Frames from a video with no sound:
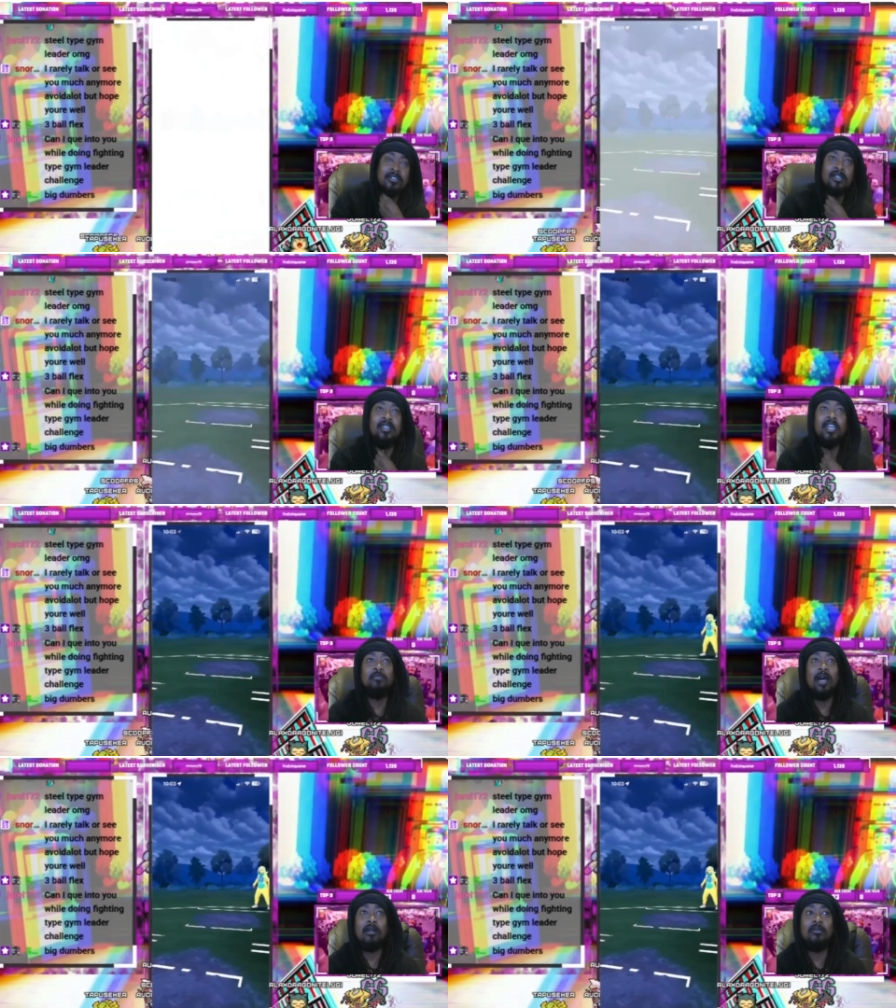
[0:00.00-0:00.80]
next
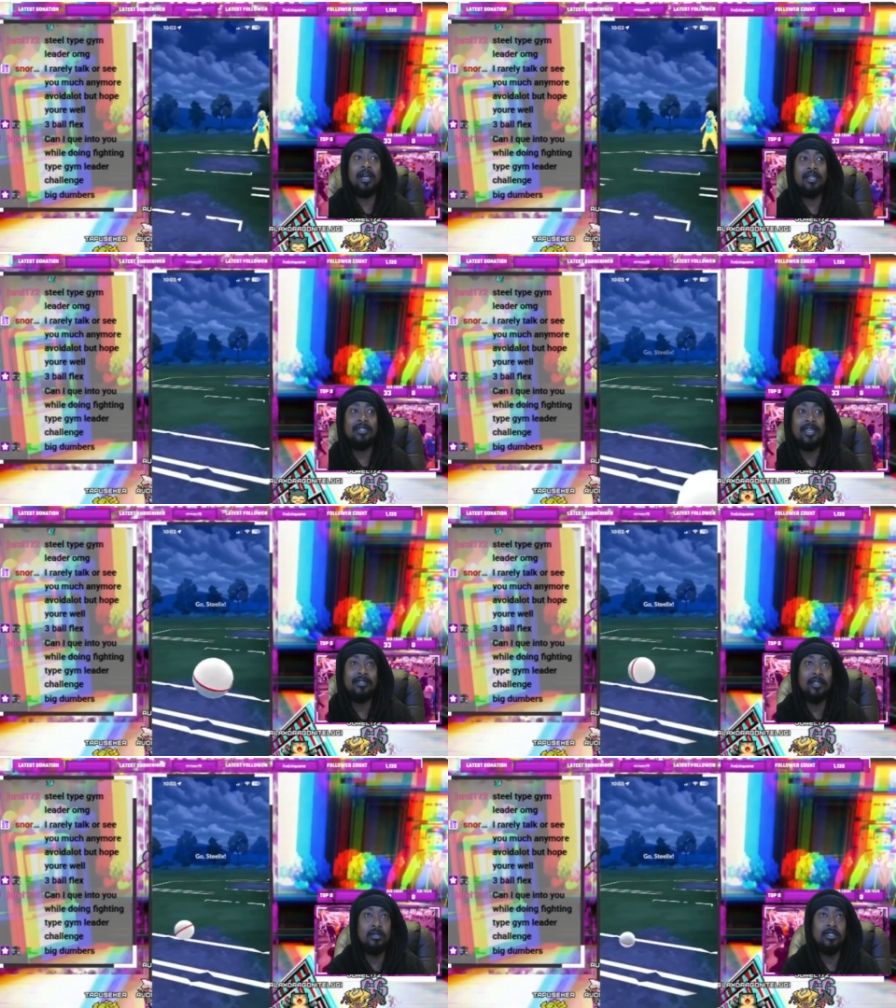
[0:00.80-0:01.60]
battle as a
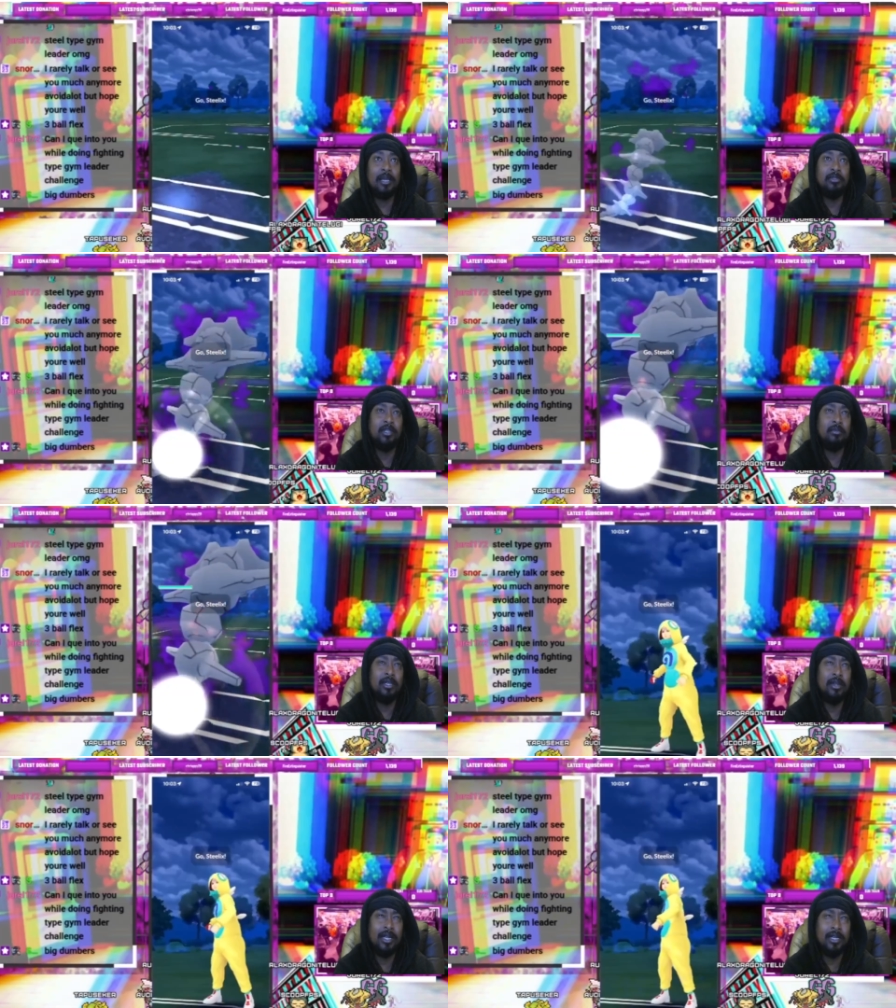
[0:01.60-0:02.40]
Steel type gym
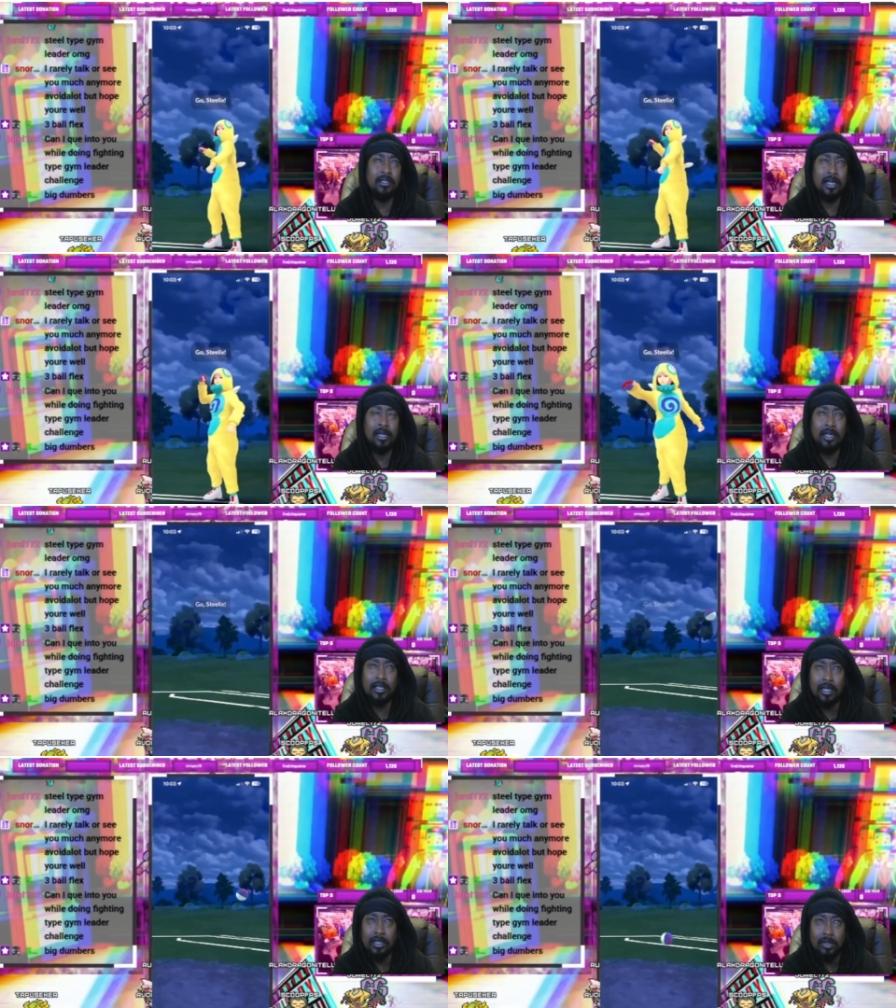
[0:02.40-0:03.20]
leader, and then Steelix
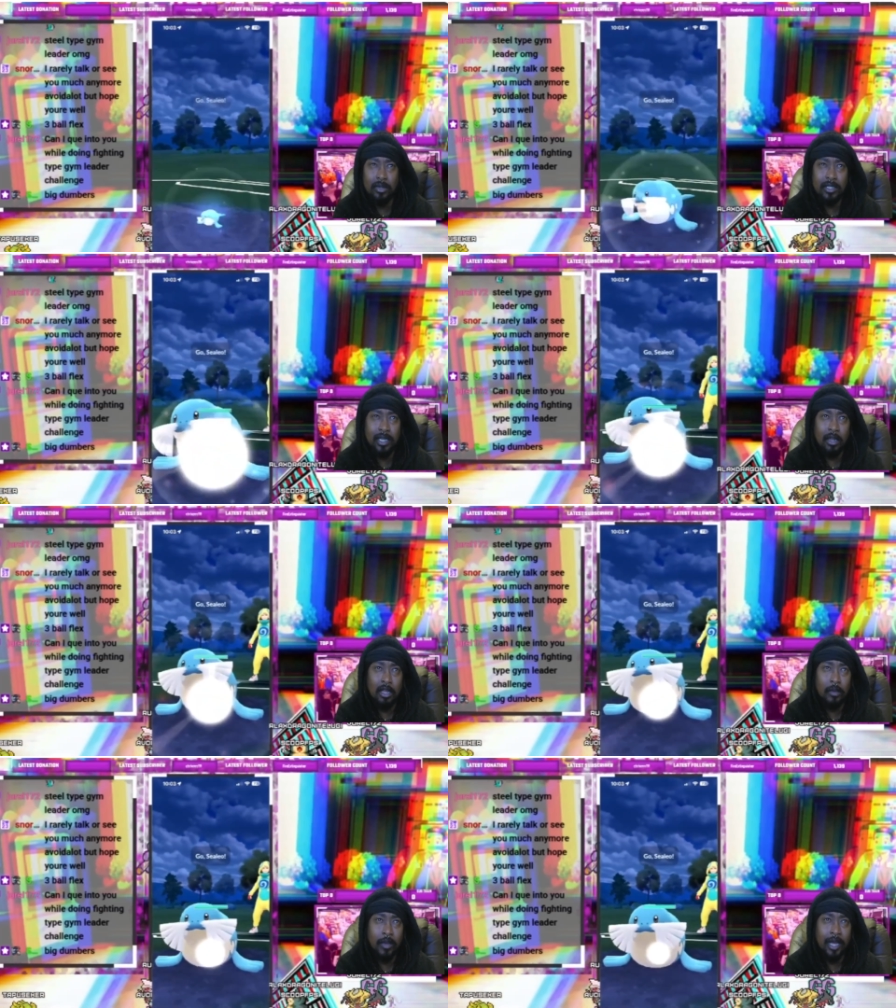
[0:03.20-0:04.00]
into. Let's see how
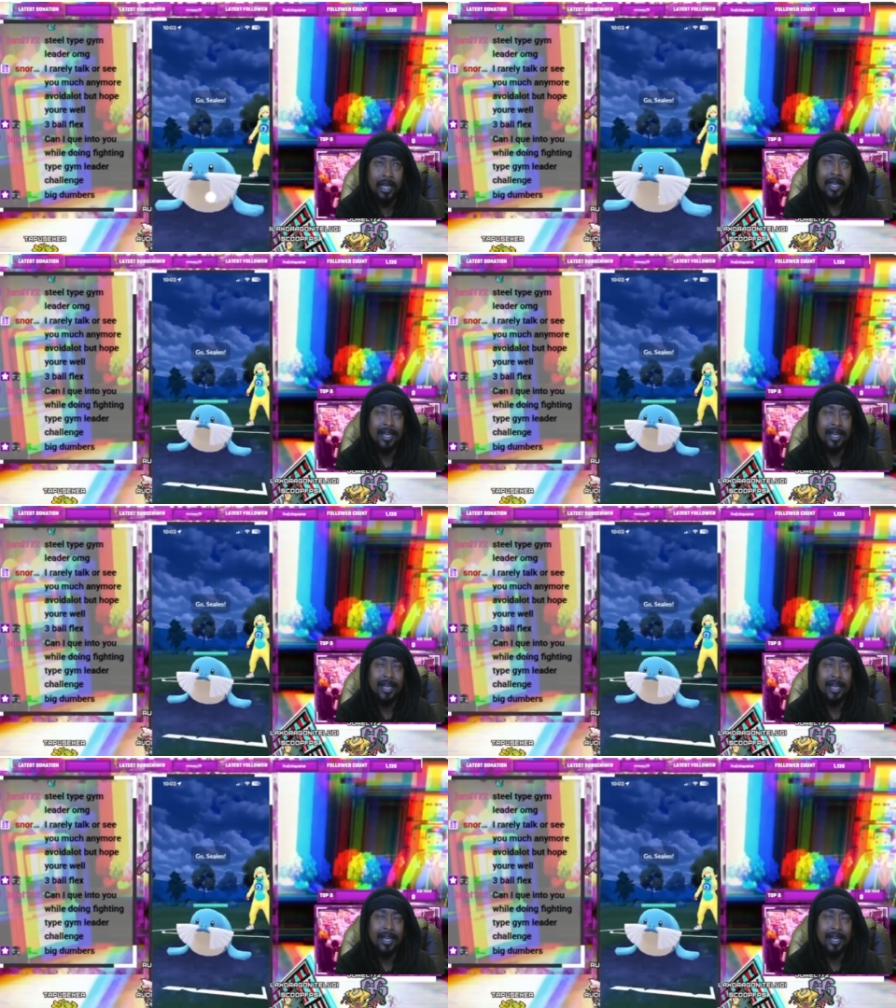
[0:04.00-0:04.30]
lucky we get.